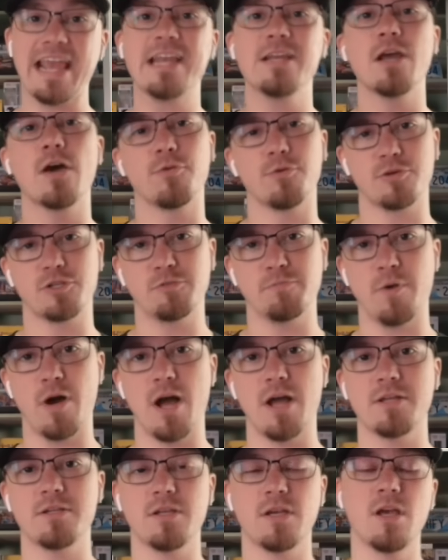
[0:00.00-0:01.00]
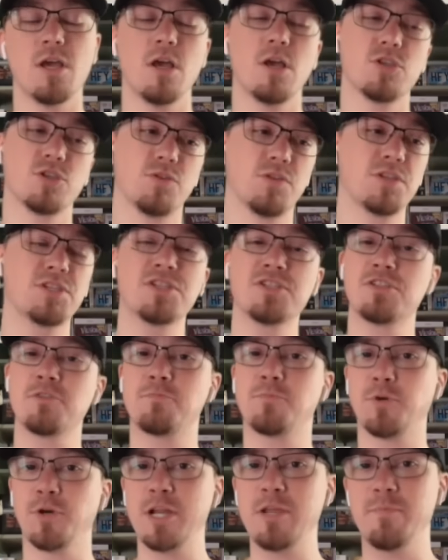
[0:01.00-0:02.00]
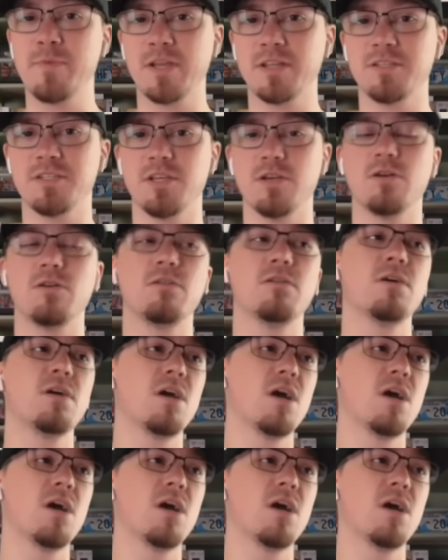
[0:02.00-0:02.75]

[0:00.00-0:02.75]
another spot. So this is a pretty big deal.